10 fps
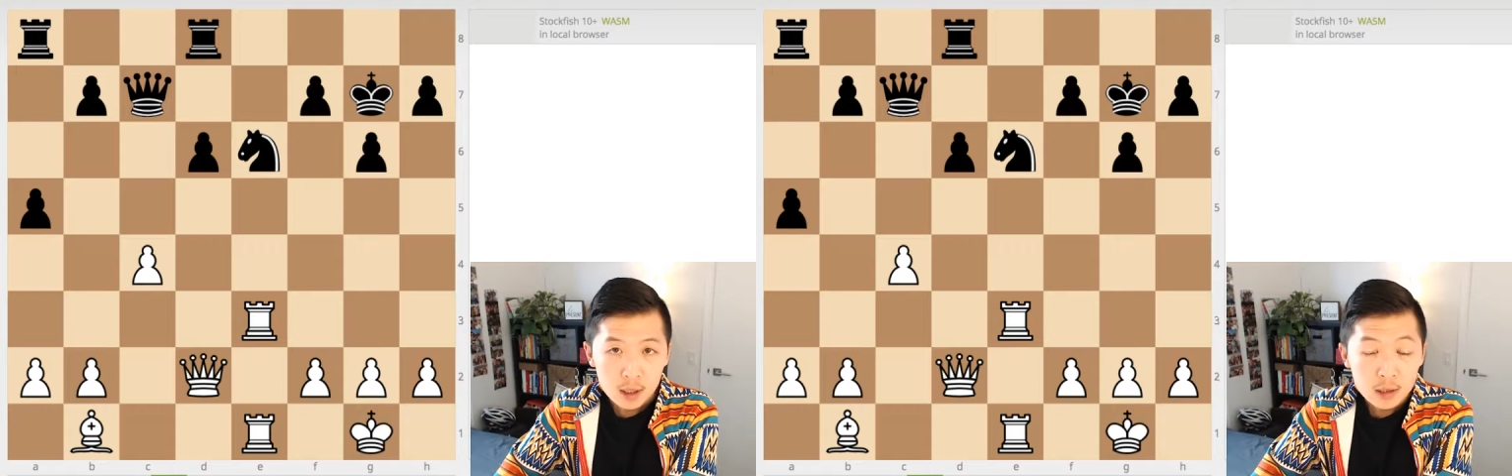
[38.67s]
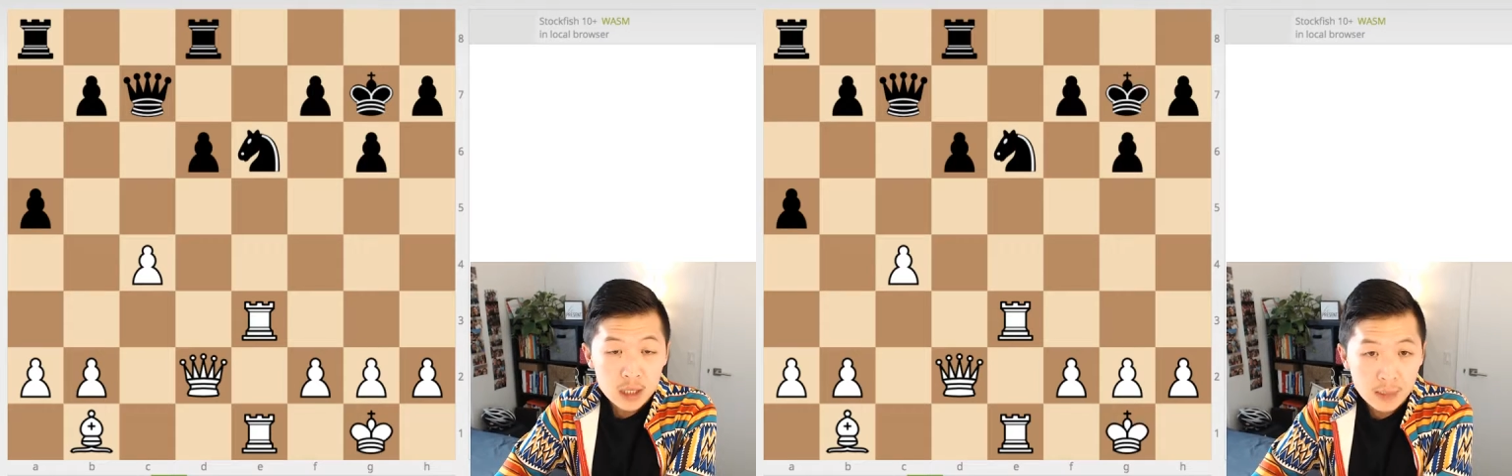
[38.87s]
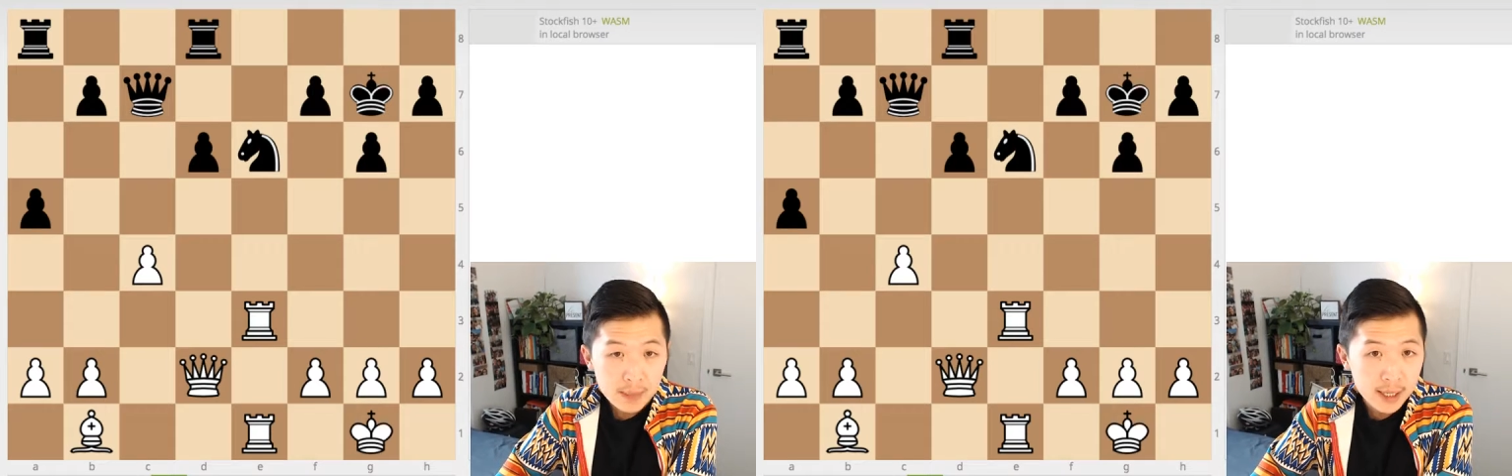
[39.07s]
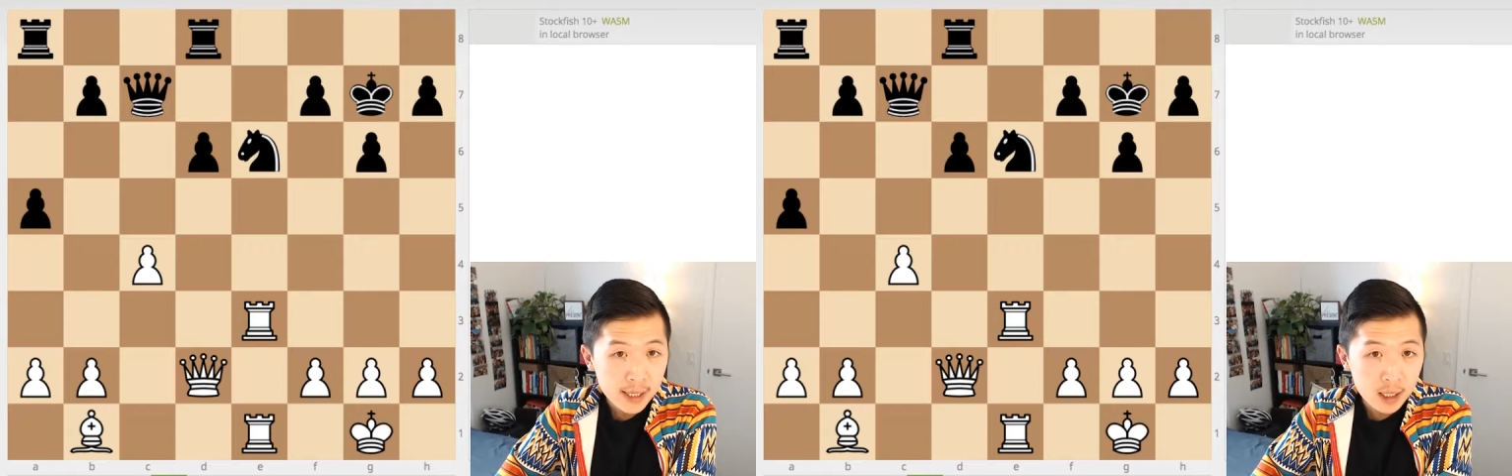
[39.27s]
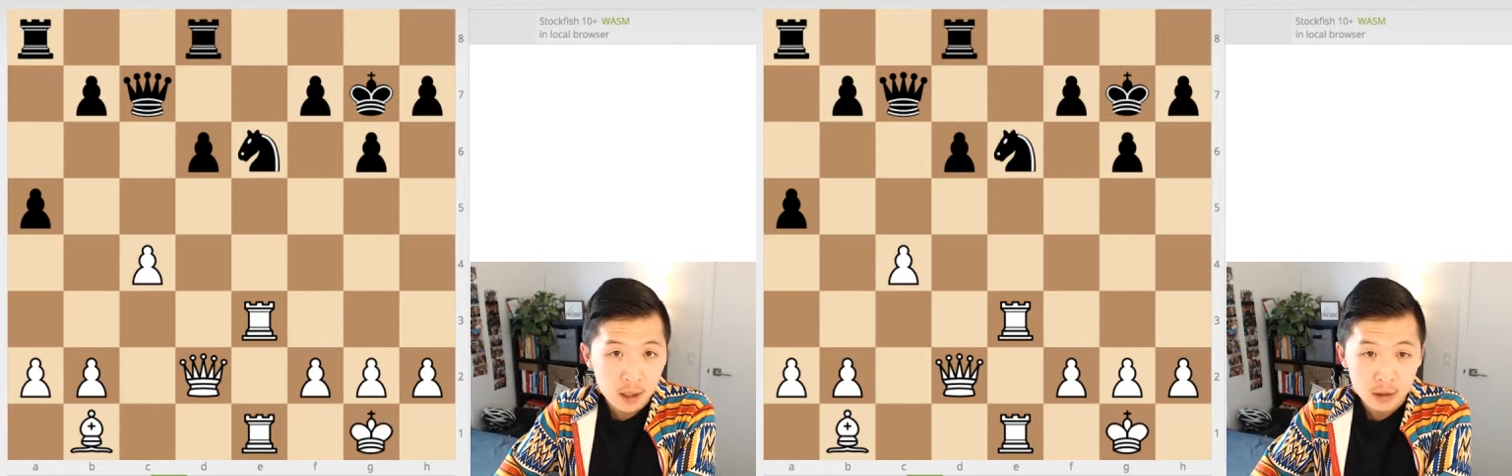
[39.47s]
of my
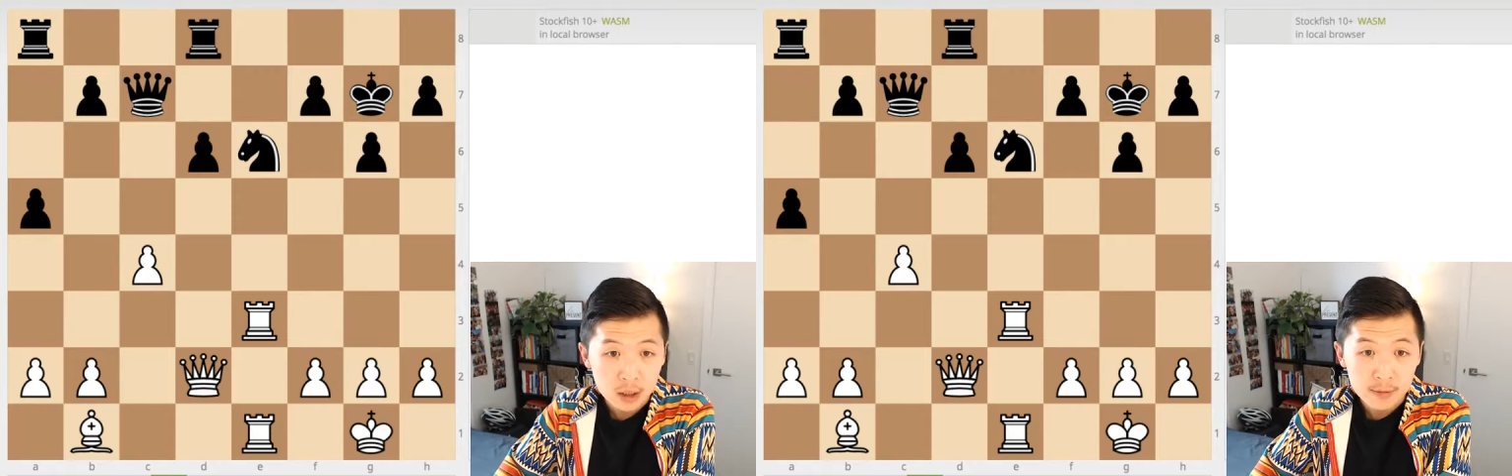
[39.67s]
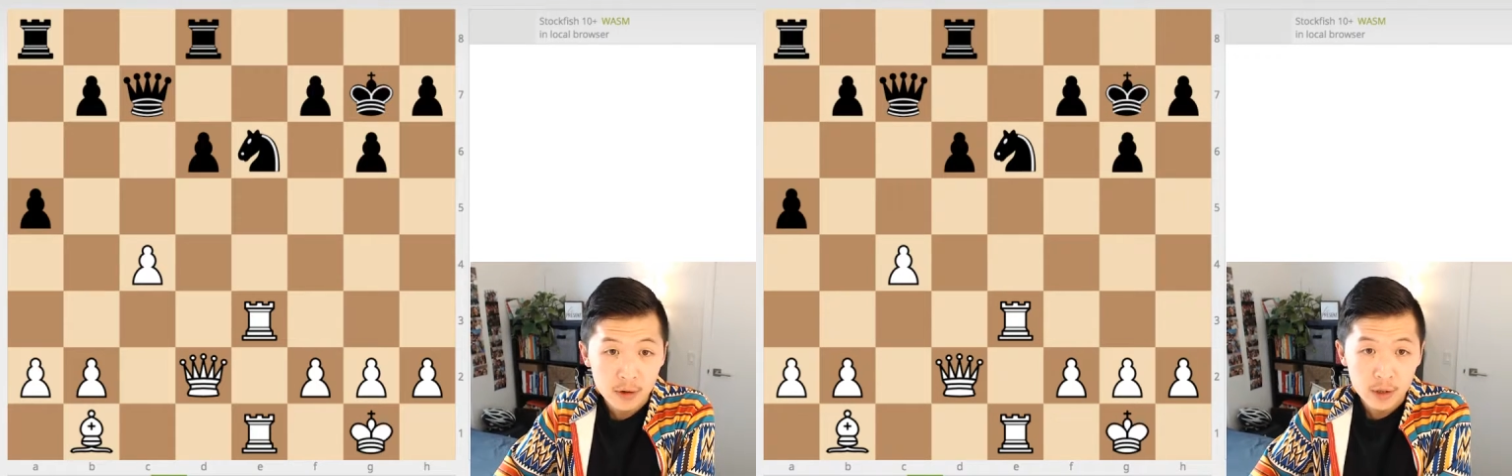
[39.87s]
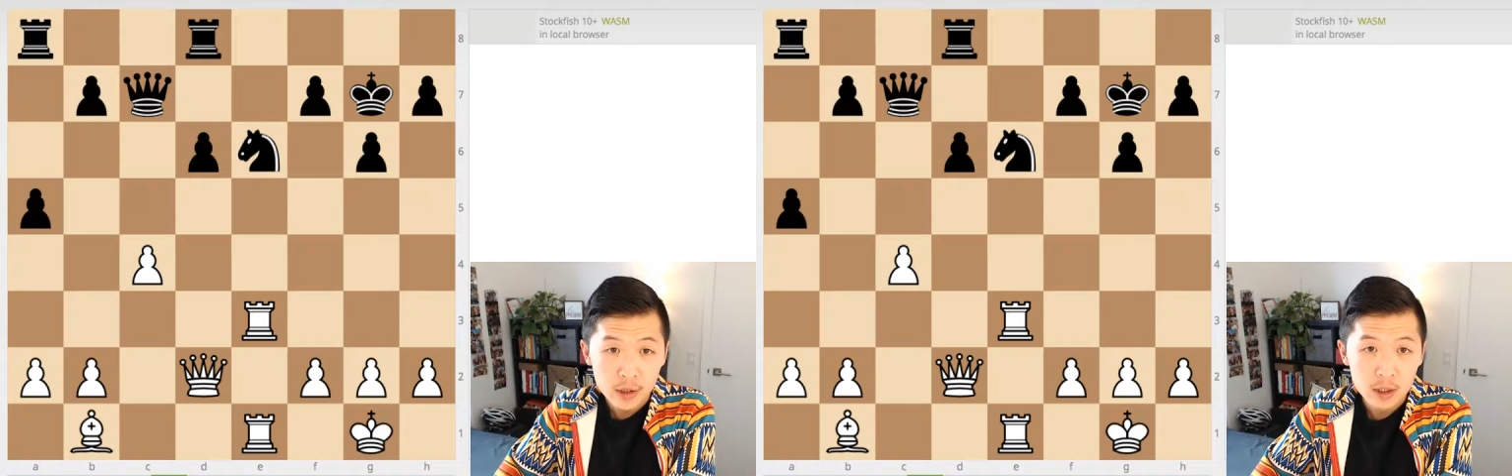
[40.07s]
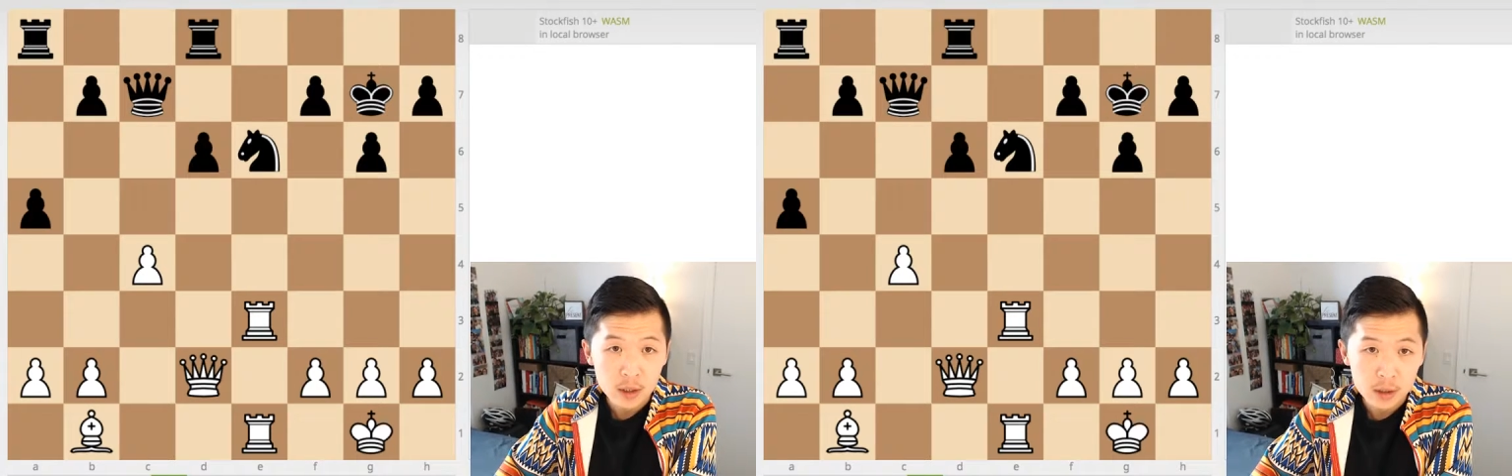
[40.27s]
head, it looks like a very